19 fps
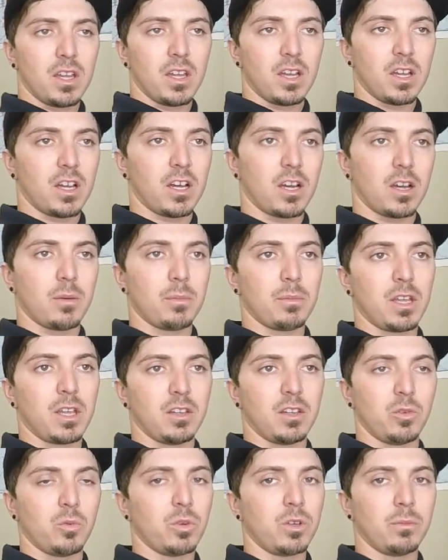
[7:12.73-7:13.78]

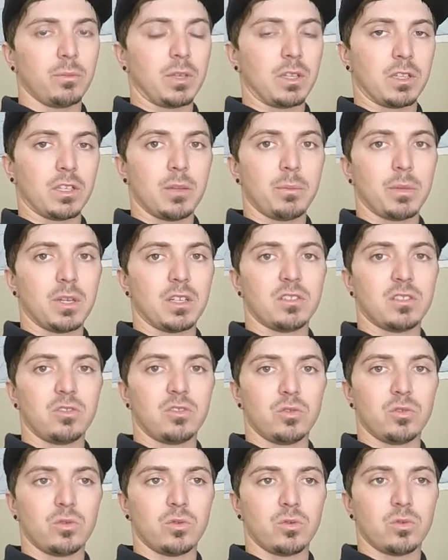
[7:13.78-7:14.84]
And you wouldn't be limited
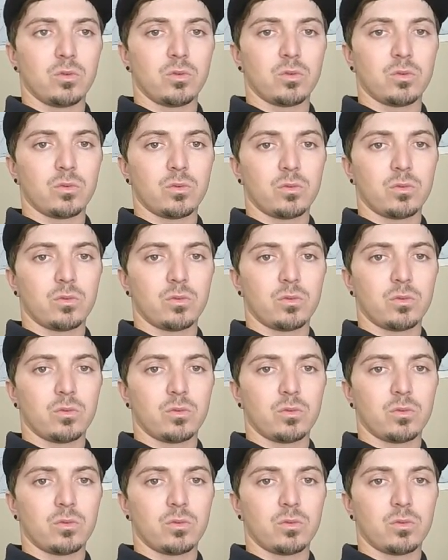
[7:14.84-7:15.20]
to